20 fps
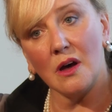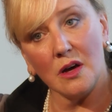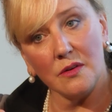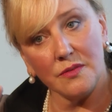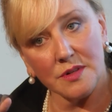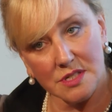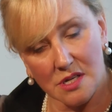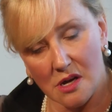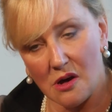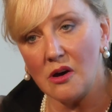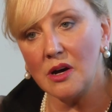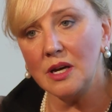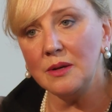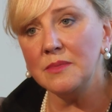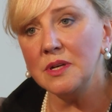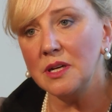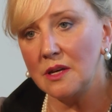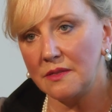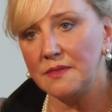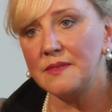Over
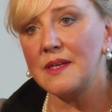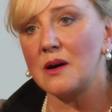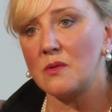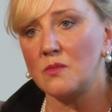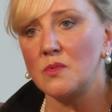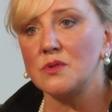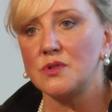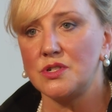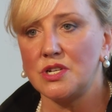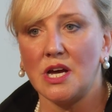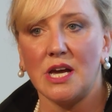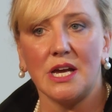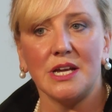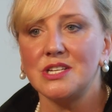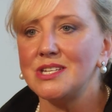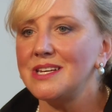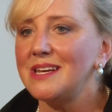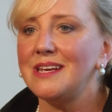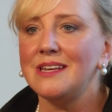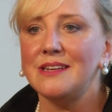time, that will
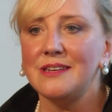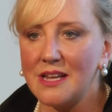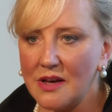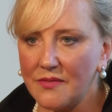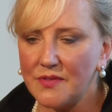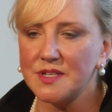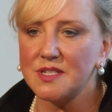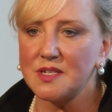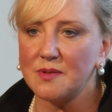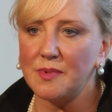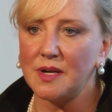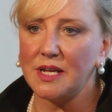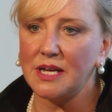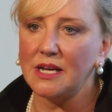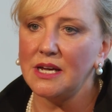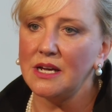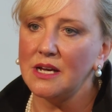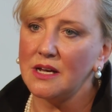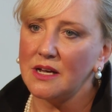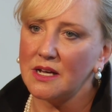change
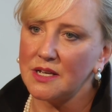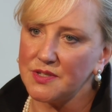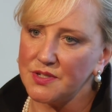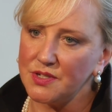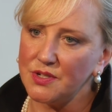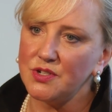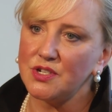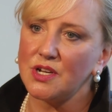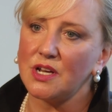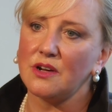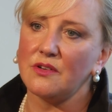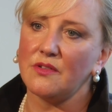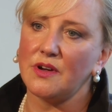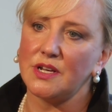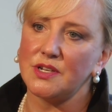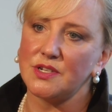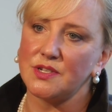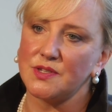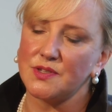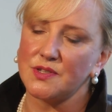inevitably as new
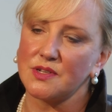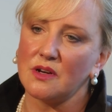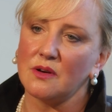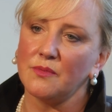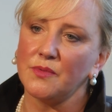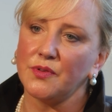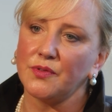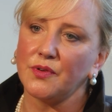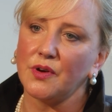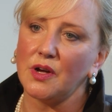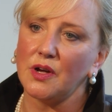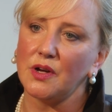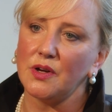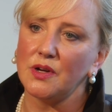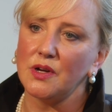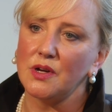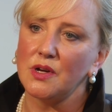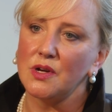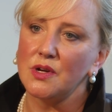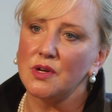generations come
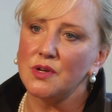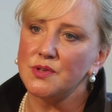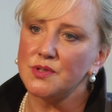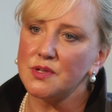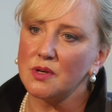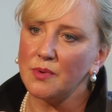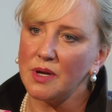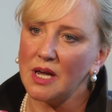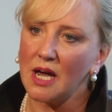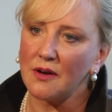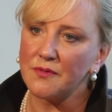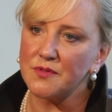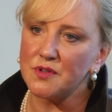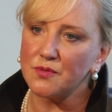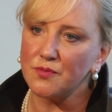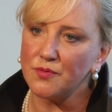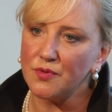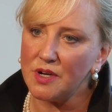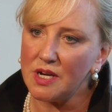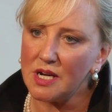through. So we have
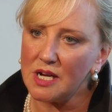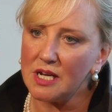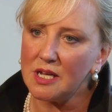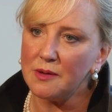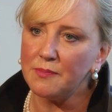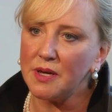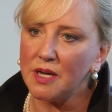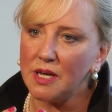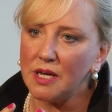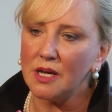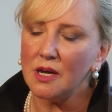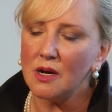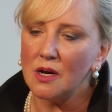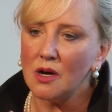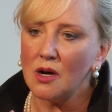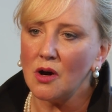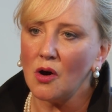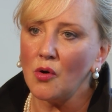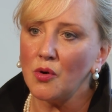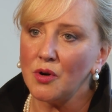to really be
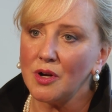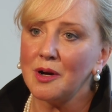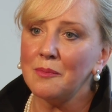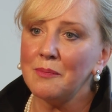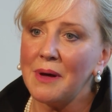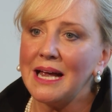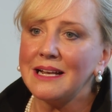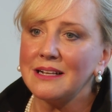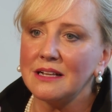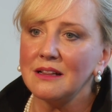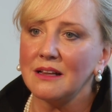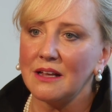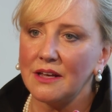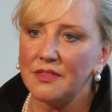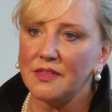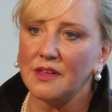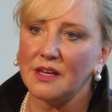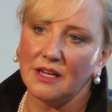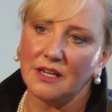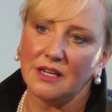on our mettle, I
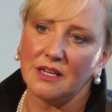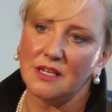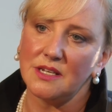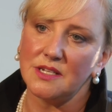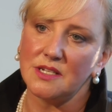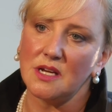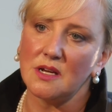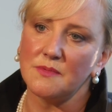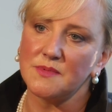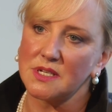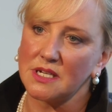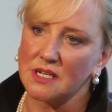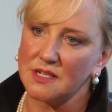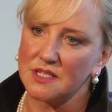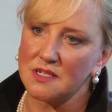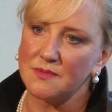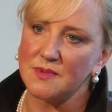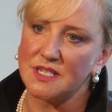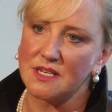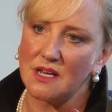think, in terms of
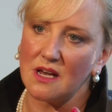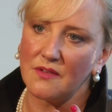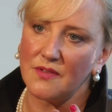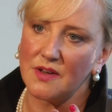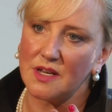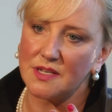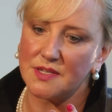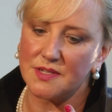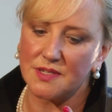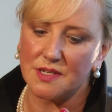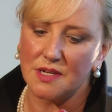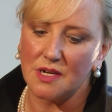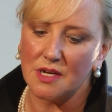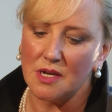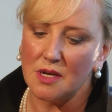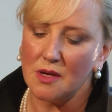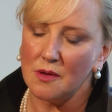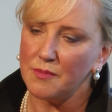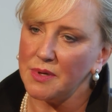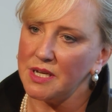customer service.
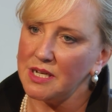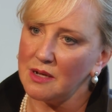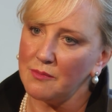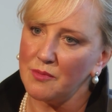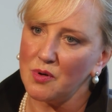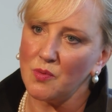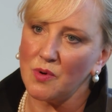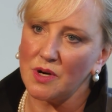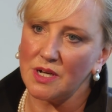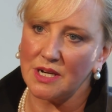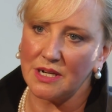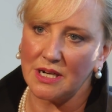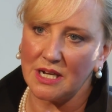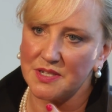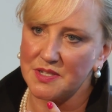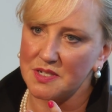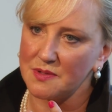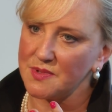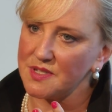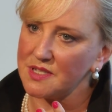Be number one in
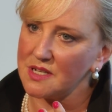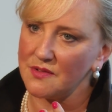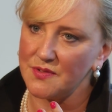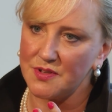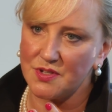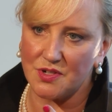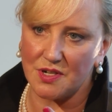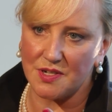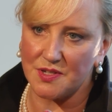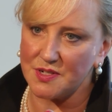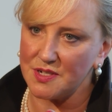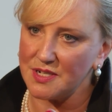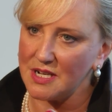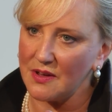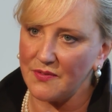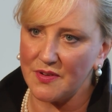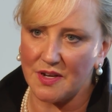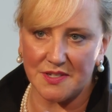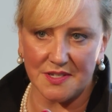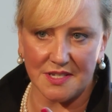customer service, trust and
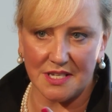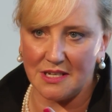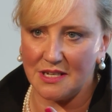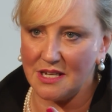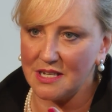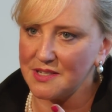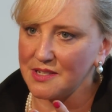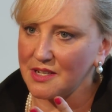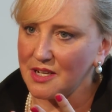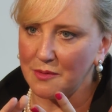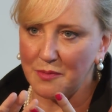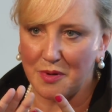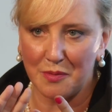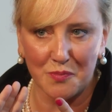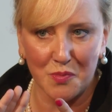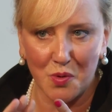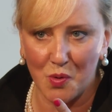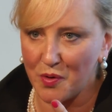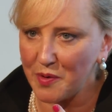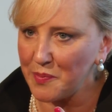advocacy is going to be
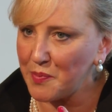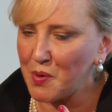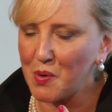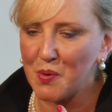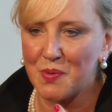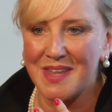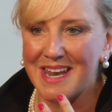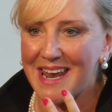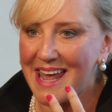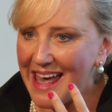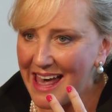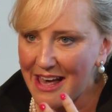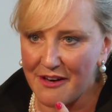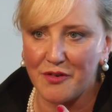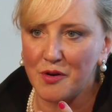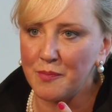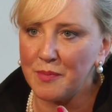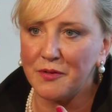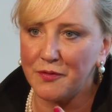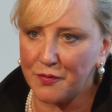more important than
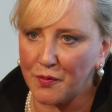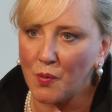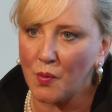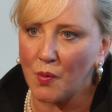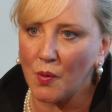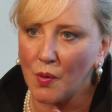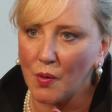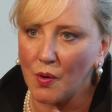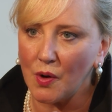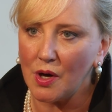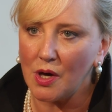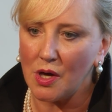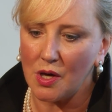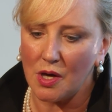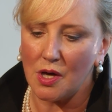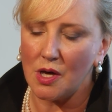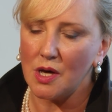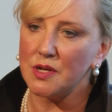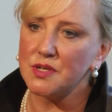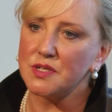ever before,
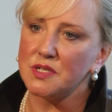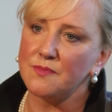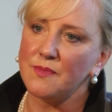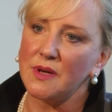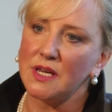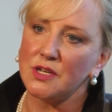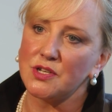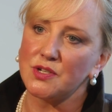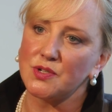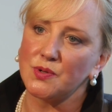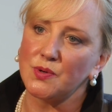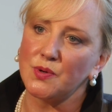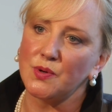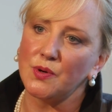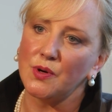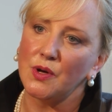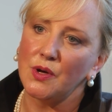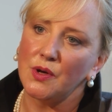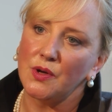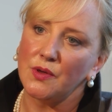and to make
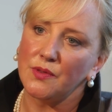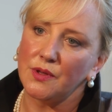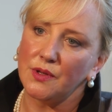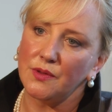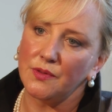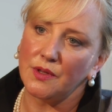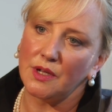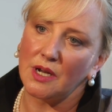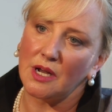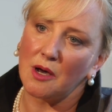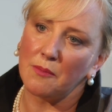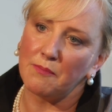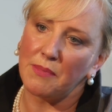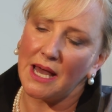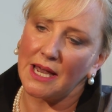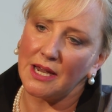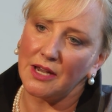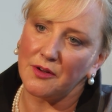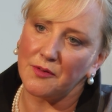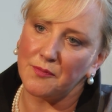sure that our
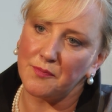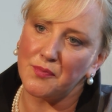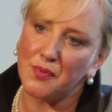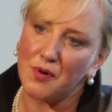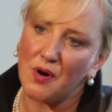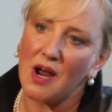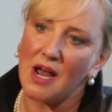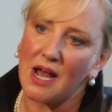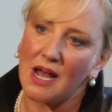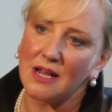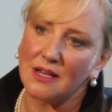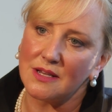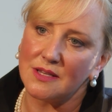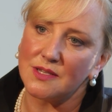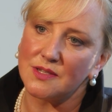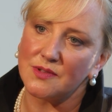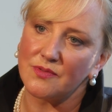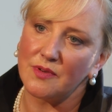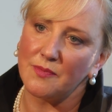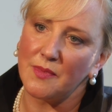bank of
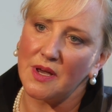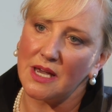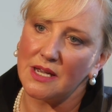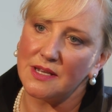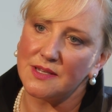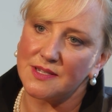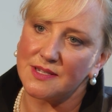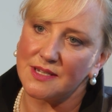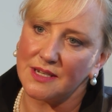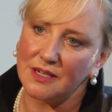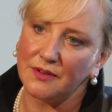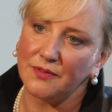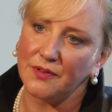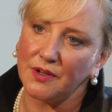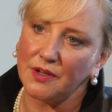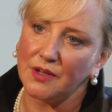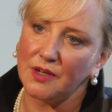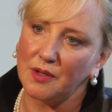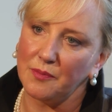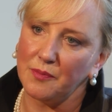brands remains
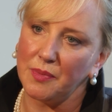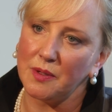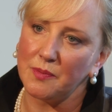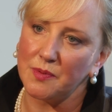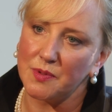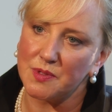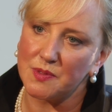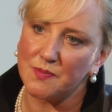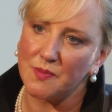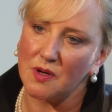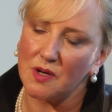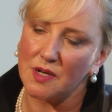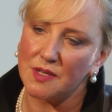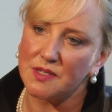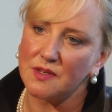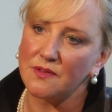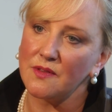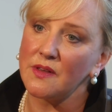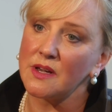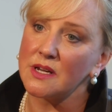significant in people's
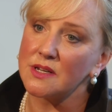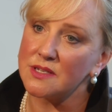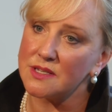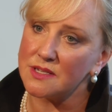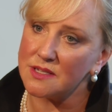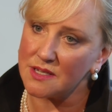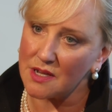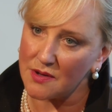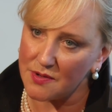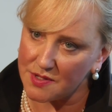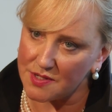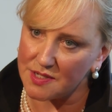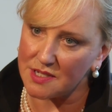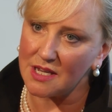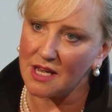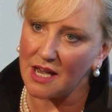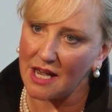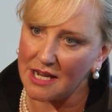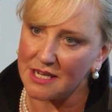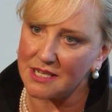minds and that they
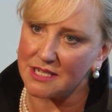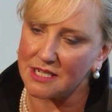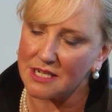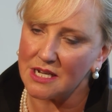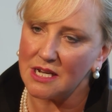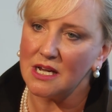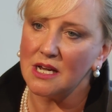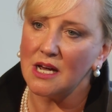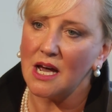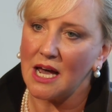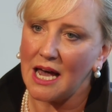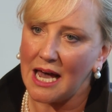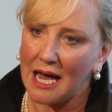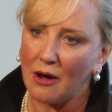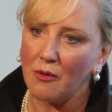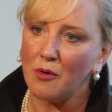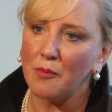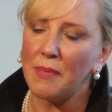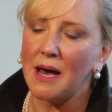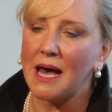associate
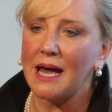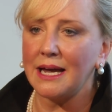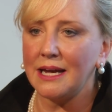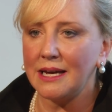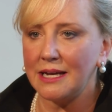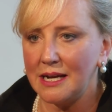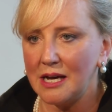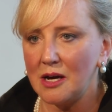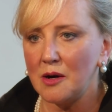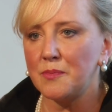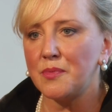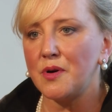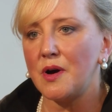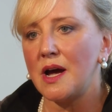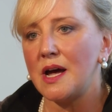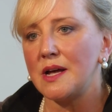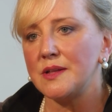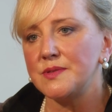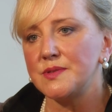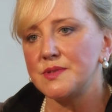our bank and our
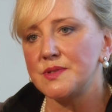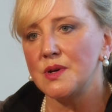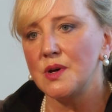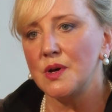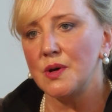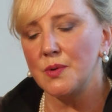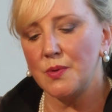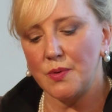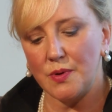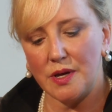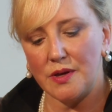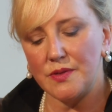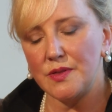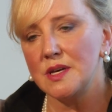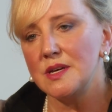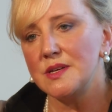brands with